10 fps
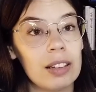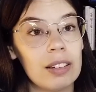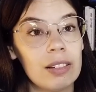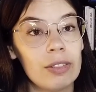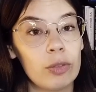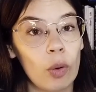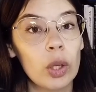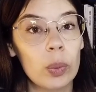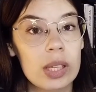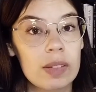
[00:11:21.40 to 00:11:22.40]
Voight
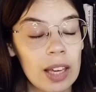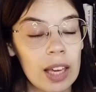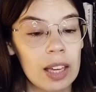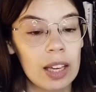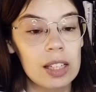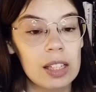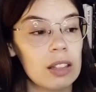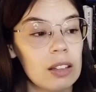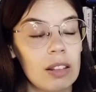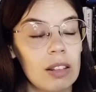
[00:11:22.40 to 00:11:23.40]
was faking it,
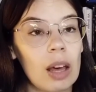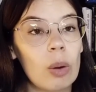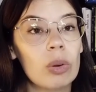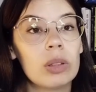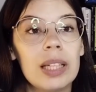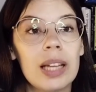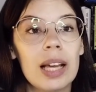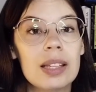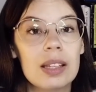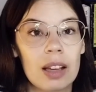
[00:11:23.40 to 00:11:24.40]
that wouldn't be
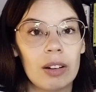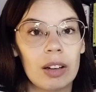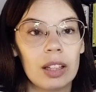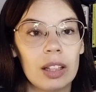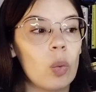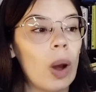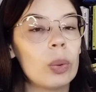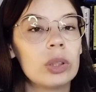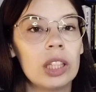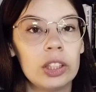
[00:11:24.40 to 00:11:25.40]
necessary. Like, why
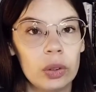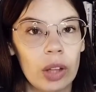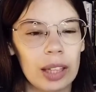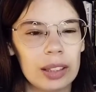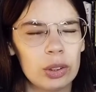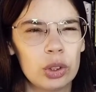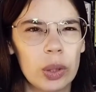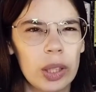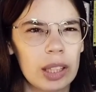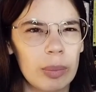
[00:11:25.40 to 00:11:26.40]
would they do that? To
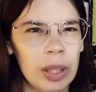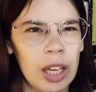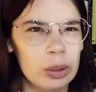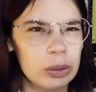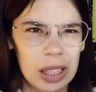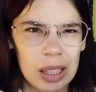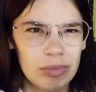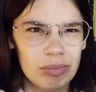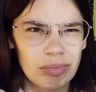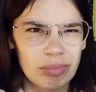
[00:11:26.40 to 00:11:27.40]
trick the BAU
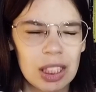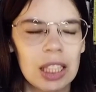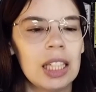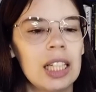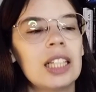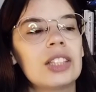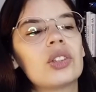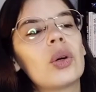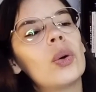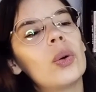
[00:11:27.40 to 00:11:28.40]
team?
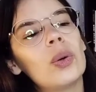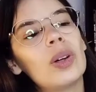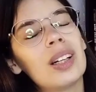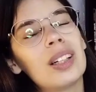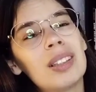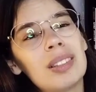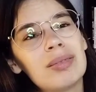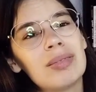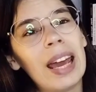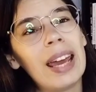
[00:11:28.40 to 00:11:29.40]
So,
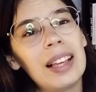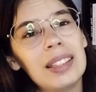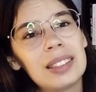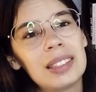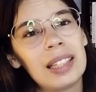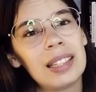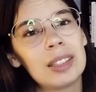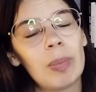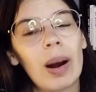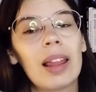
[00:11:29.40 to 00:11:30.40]
I hate to say
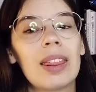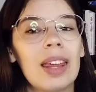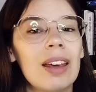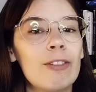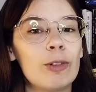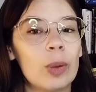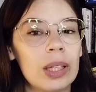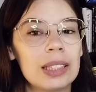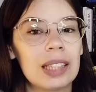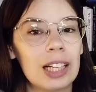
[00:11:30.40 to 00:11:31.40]
it, but I think
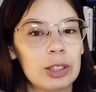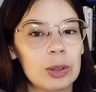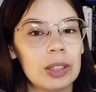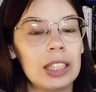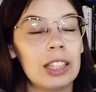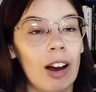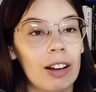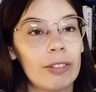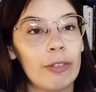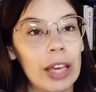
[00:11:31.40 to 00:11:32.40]
Voight is actually
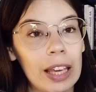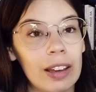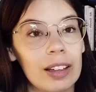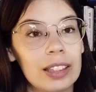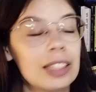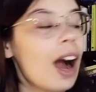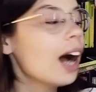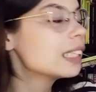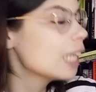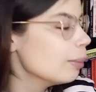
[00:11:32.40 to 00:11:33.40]
not faking it.
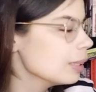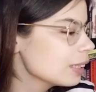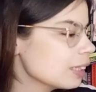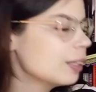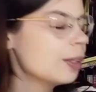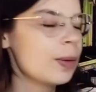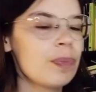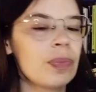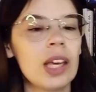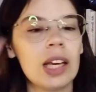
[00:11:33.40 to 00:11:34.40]
God damn it.
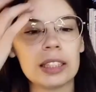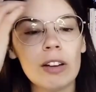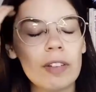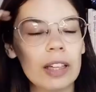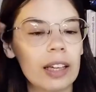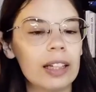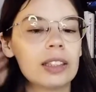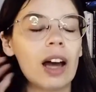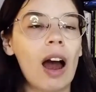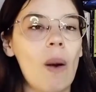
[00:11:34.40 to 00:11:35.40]
He's not faking
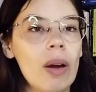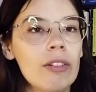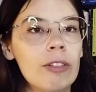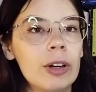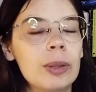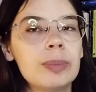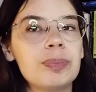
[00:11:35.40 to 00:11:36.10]
it. However,